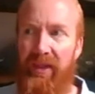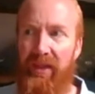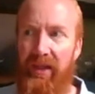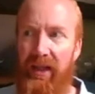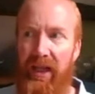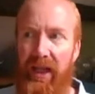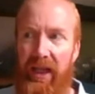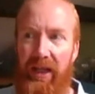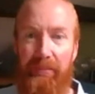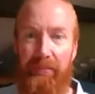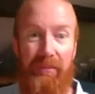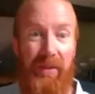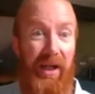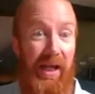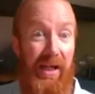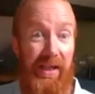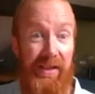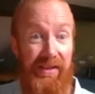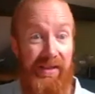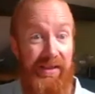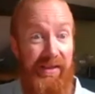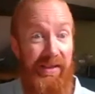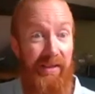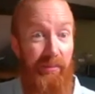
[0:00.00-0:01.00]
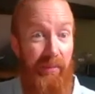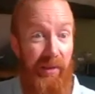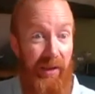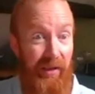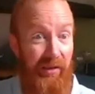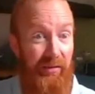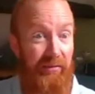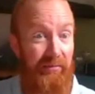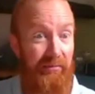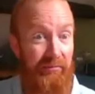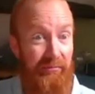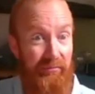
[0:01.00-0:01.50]
A
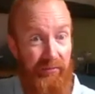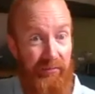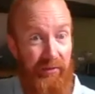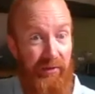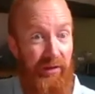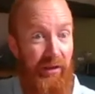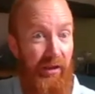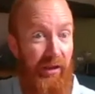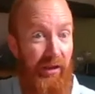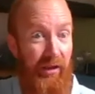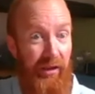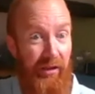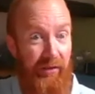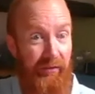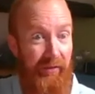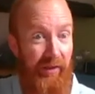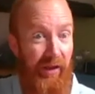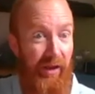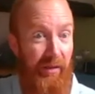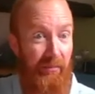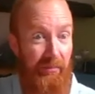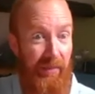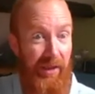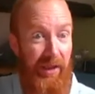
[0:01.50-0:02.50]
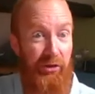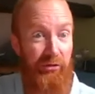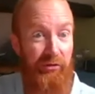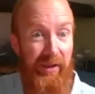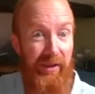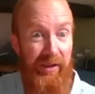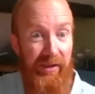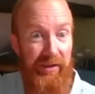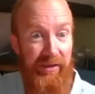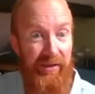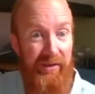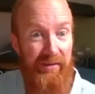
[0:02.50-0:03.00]
similar kind of
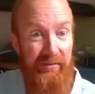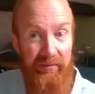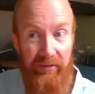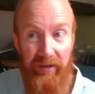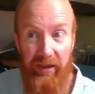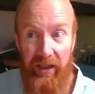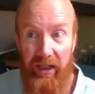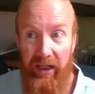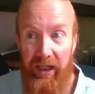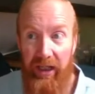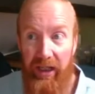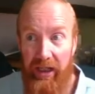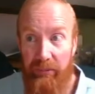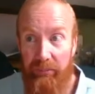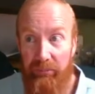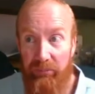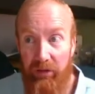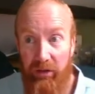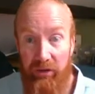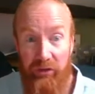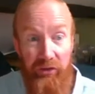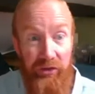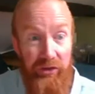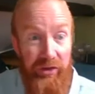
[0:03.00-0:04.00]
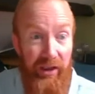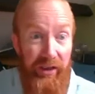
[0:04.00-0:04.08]
matrix approach,